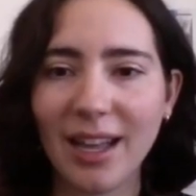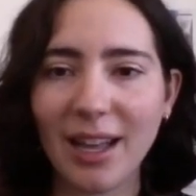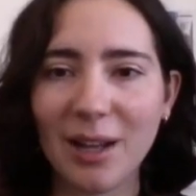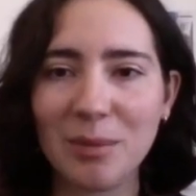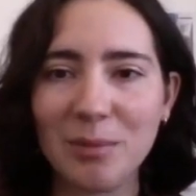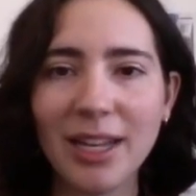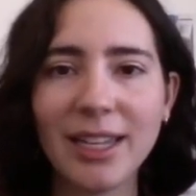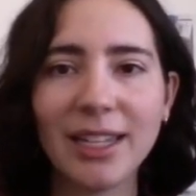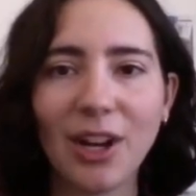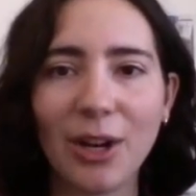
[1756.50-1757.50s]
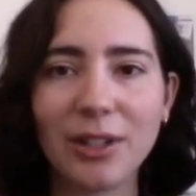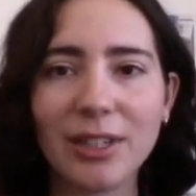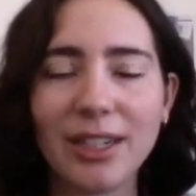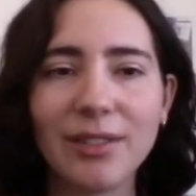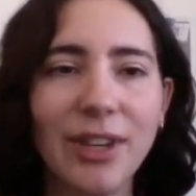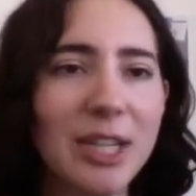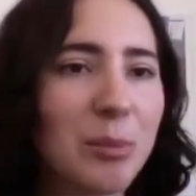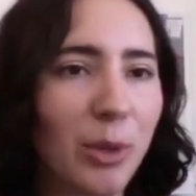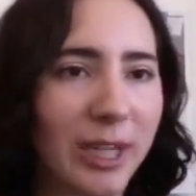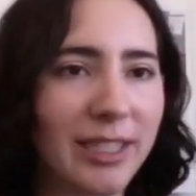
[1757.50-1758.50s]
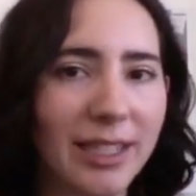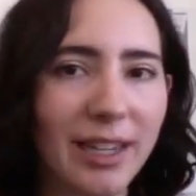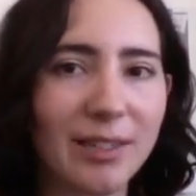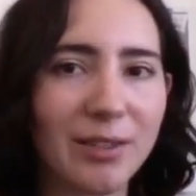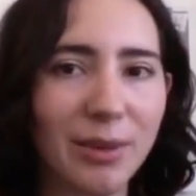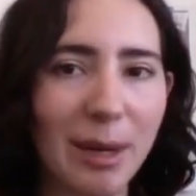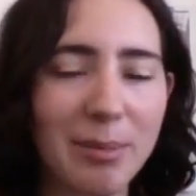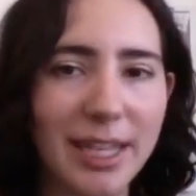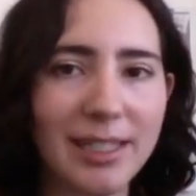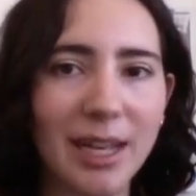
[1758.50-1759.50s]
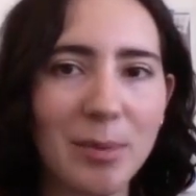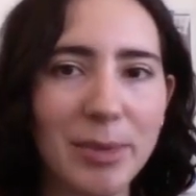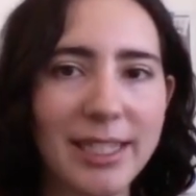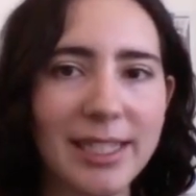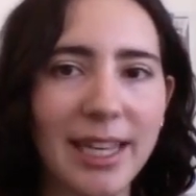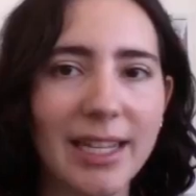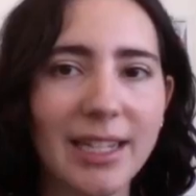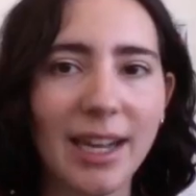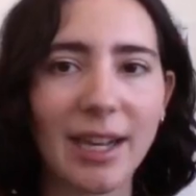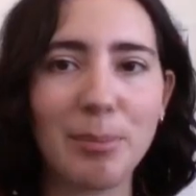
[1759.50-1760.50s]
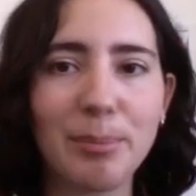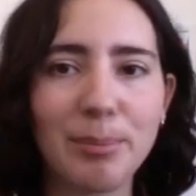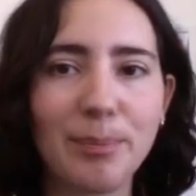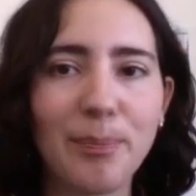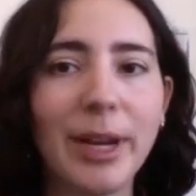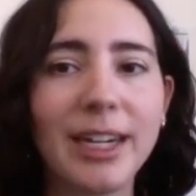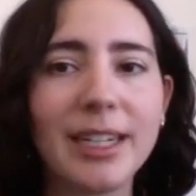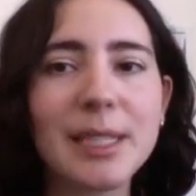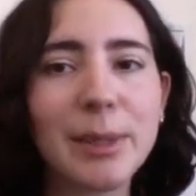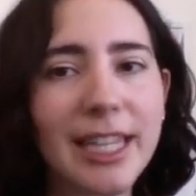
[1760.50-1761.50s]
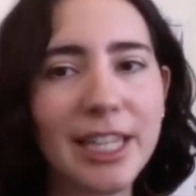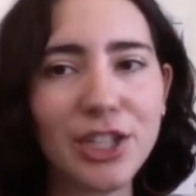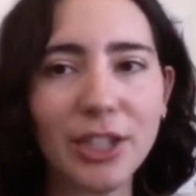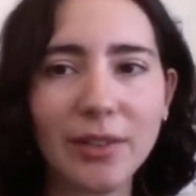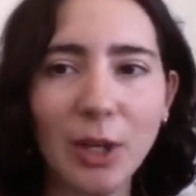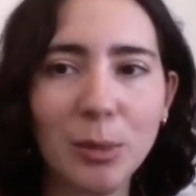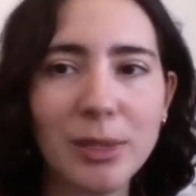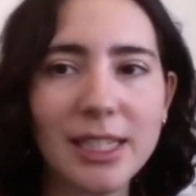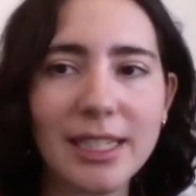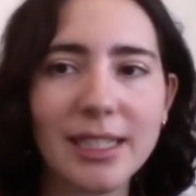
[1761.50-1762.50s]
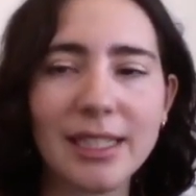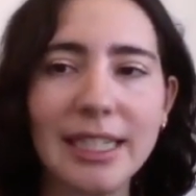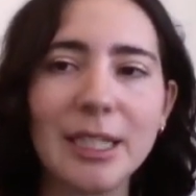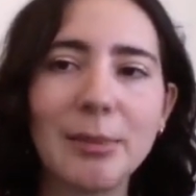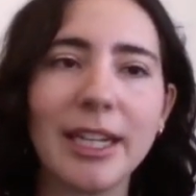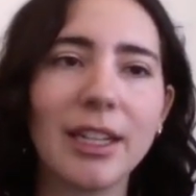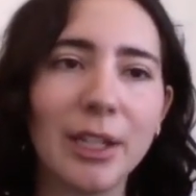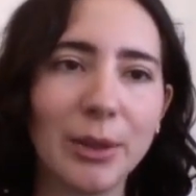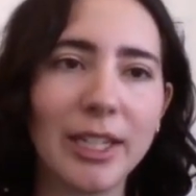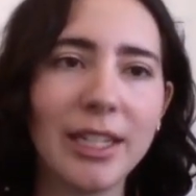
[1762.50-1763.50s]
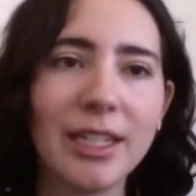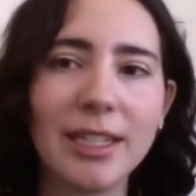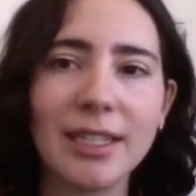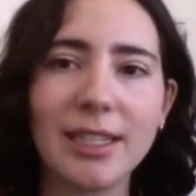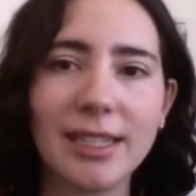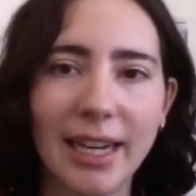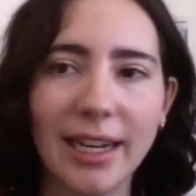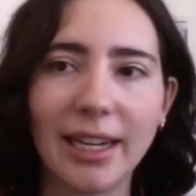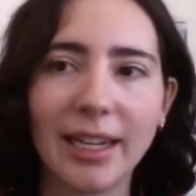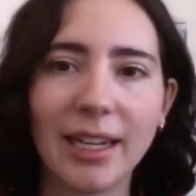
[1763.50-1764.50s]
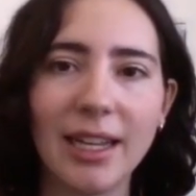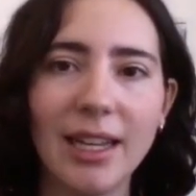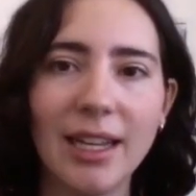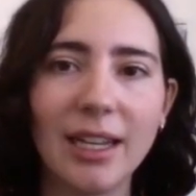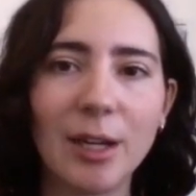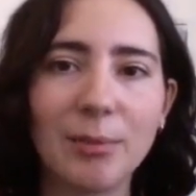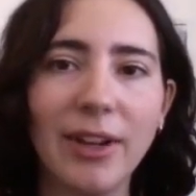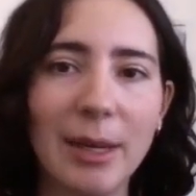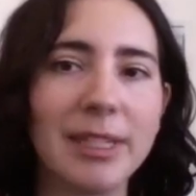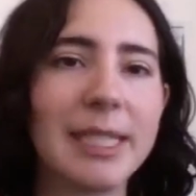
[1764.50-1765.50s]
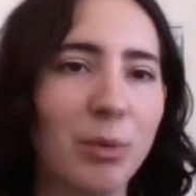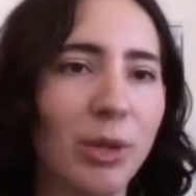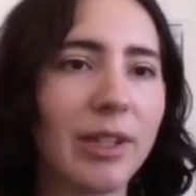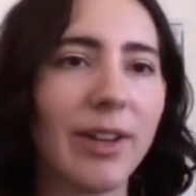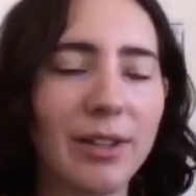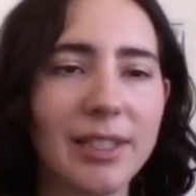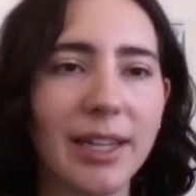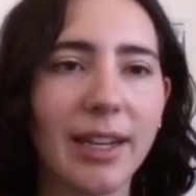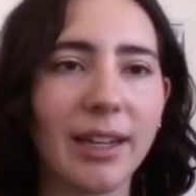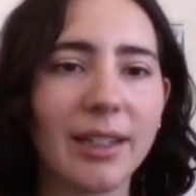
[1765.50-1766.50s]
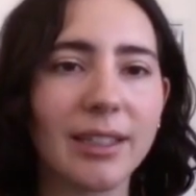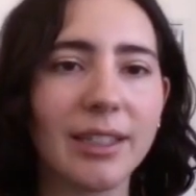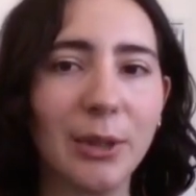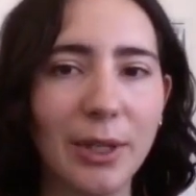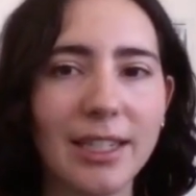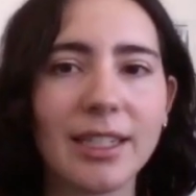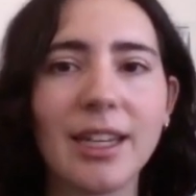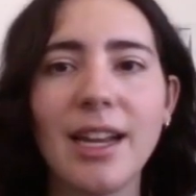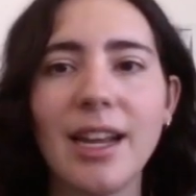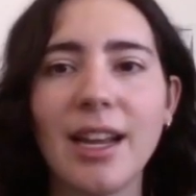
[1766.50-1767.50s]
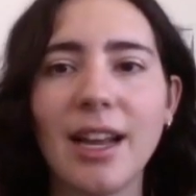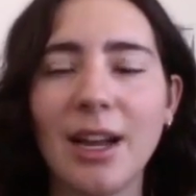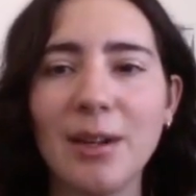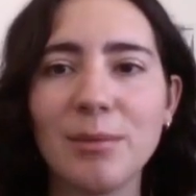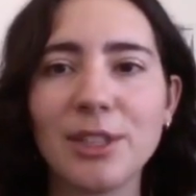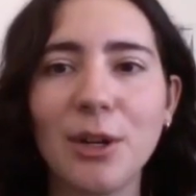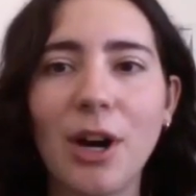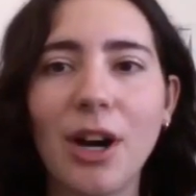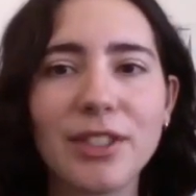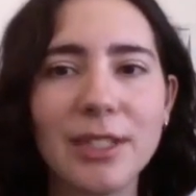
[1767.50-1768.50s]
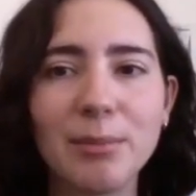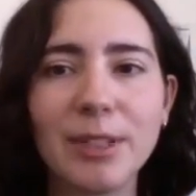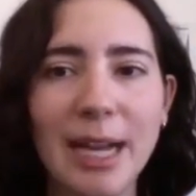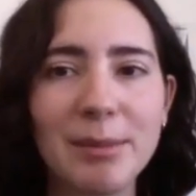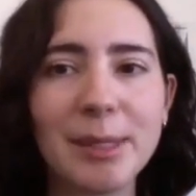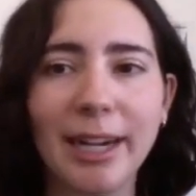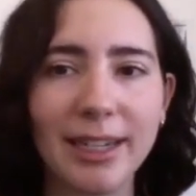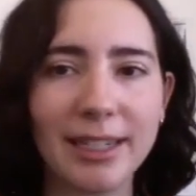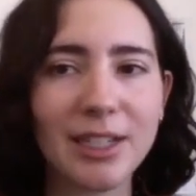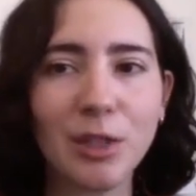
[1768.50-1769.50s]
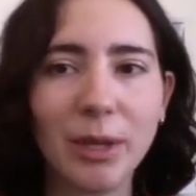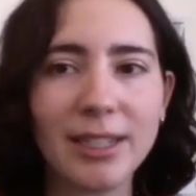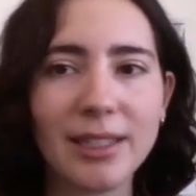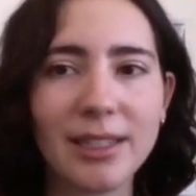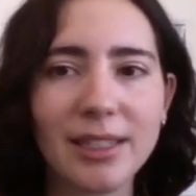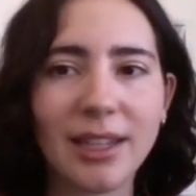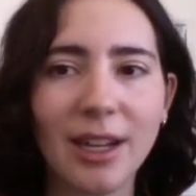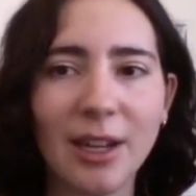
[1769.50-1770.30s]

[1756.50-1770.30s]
Our final point to kind of wrap things up is that parents with a history of homelessness need to be included in designing a family supportive housing unit. So oftentimes parents are the ones